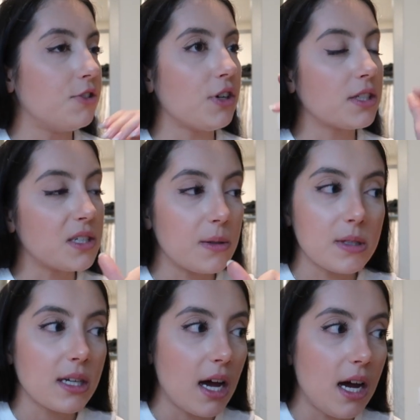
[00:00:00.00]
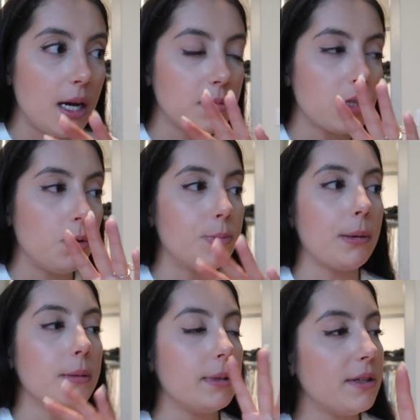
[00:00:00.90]
the dresser's supposed to come, so we'll
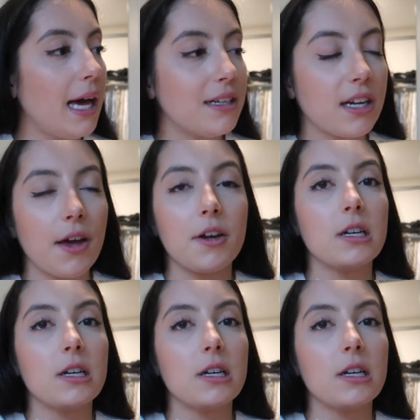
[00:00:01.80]
probably build that together.